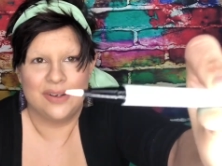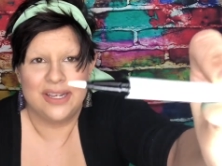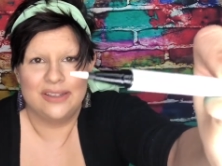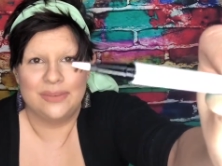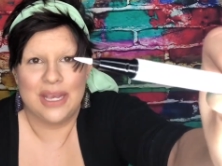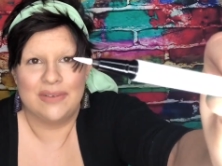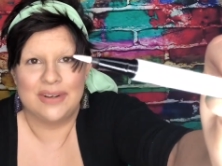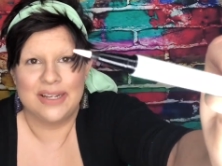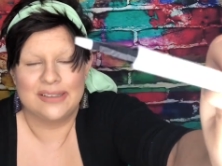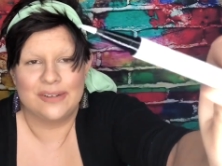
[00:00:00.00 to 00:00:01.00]
Okay, so we have
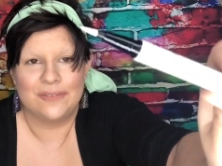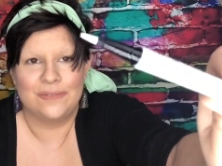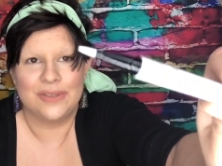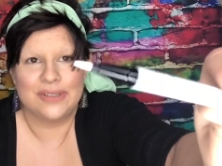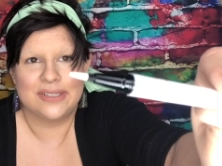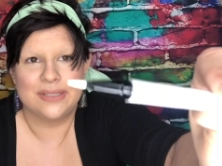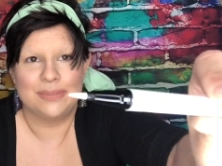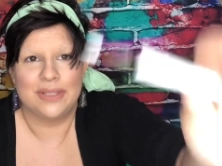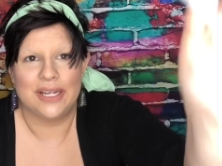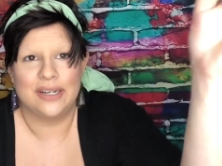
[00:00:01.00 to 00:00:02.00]
a nice little felt
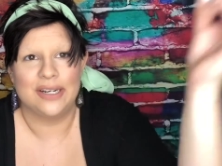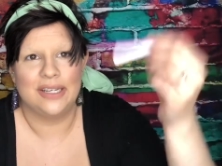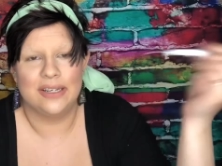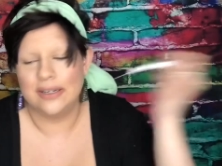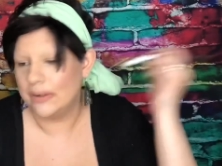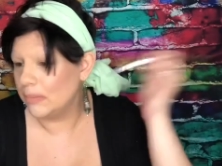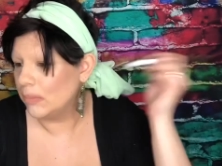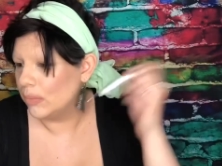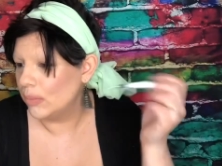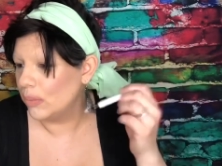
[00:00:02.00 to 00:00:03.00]
tip liner here.
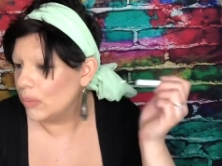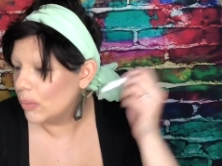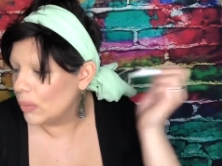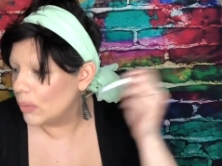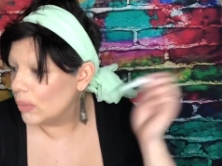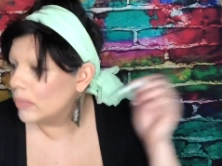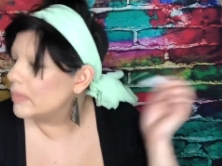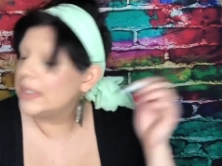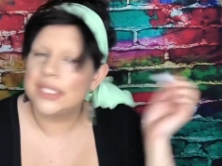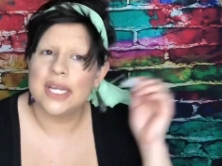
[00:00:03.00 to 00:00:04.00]

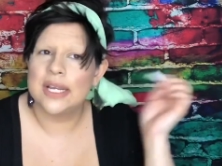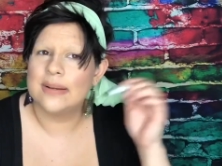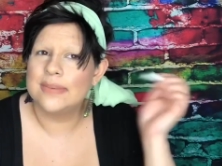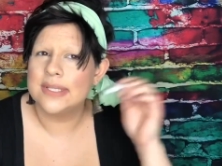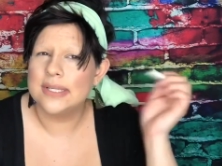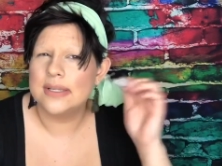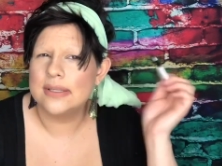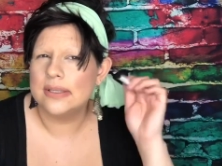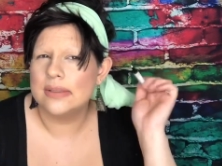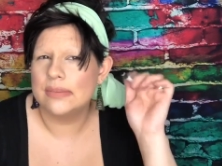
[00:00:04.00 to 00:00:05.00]
I'm gonna shake it up
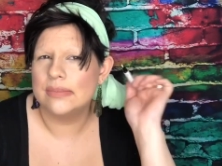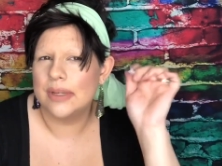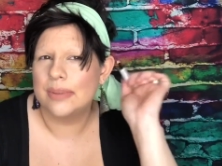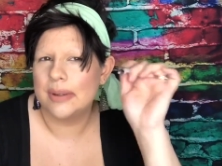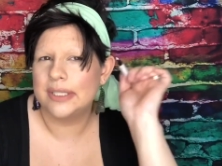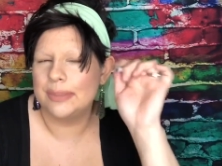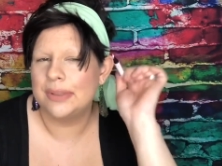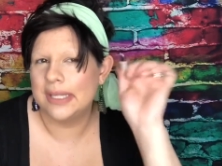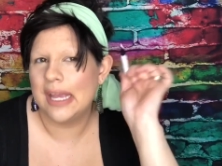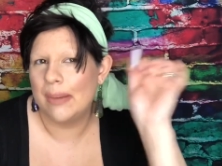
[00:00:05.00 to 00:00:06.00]
just a little. I probably should have
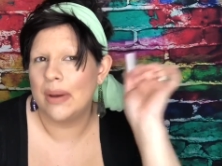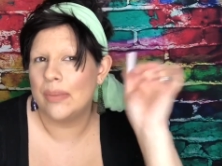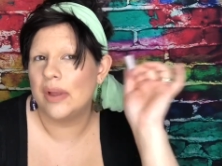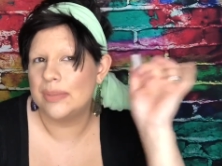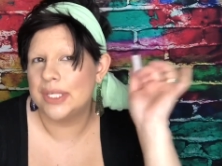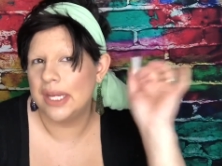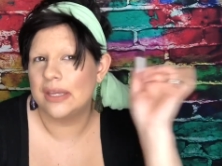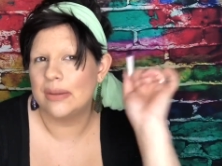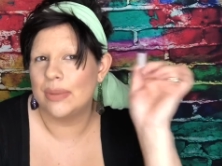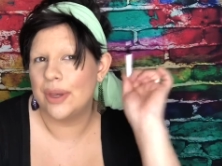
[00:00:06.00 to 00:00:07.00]
put the cap on while I'm
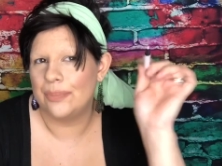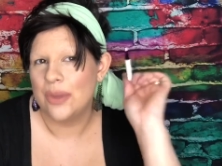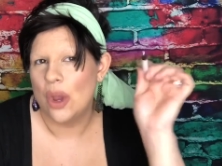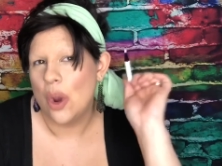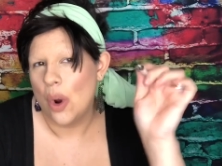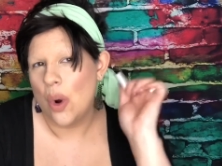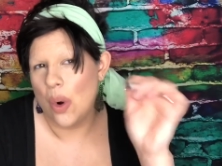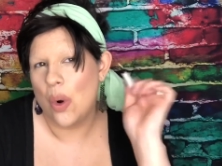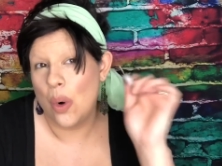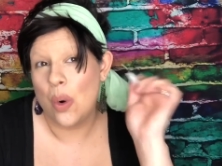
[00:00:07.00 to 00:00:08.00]
shaking, but
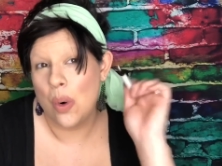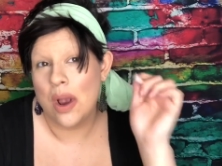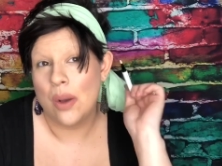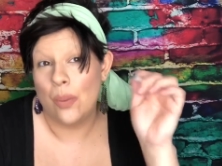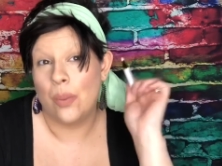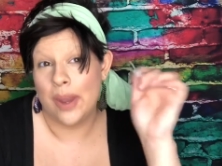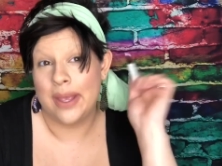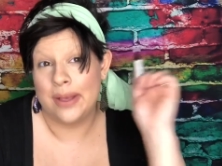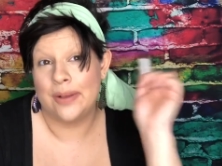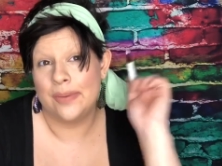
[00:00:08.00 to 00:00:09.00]
oh
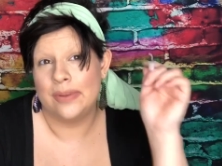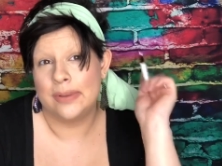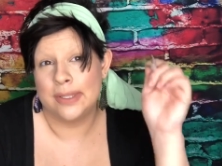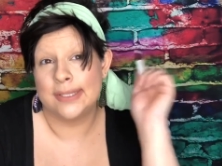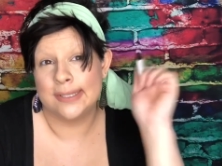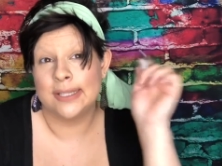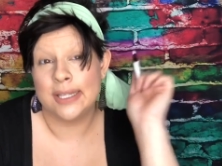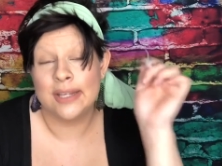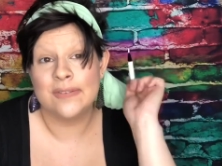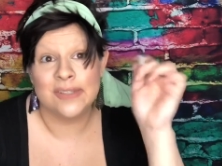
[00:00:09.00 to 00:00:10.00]
well, let's
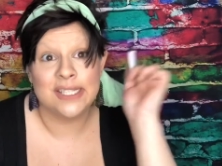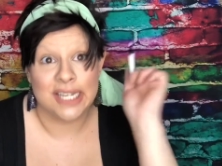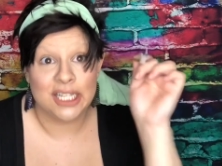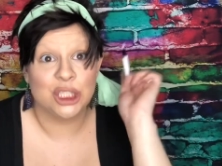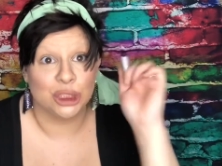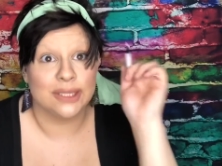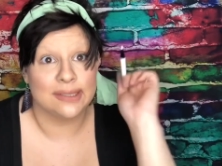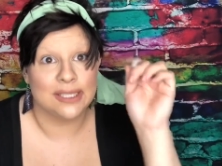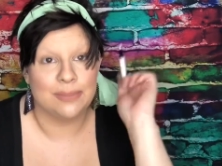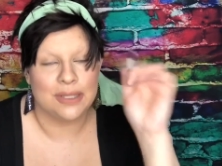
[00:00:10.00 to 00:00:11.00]
live
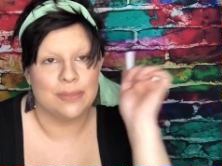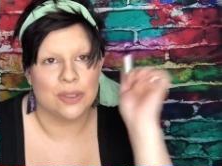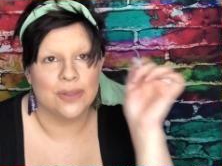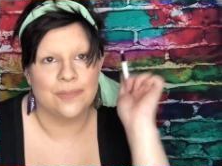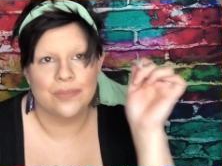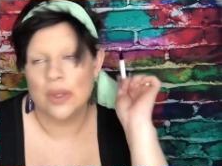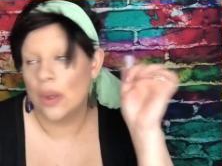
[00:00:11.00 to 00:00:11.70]
dangerously, people.